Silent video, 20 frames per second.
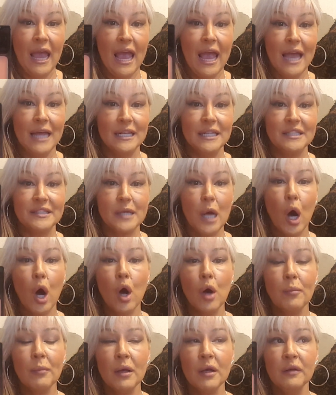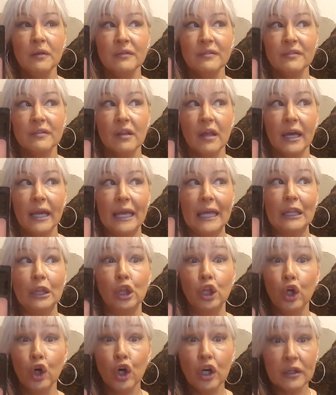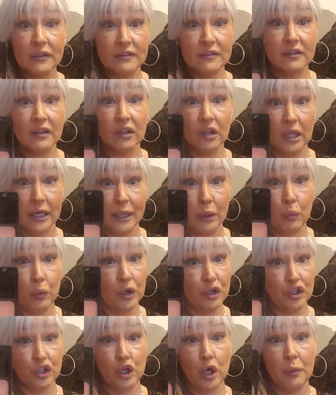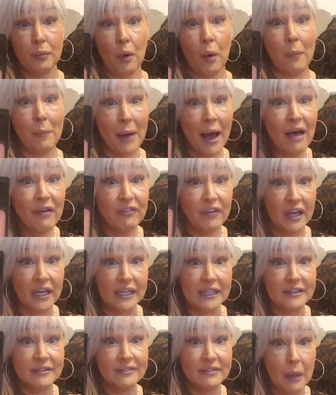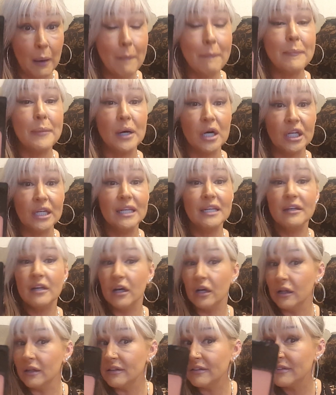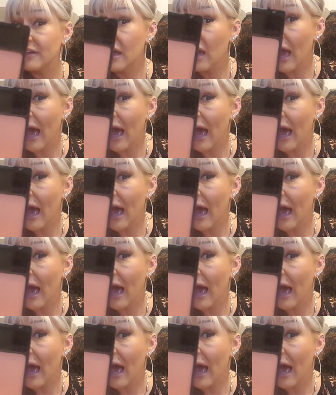And it's almost like, it looks like it wouldn't show up on my face, but it does.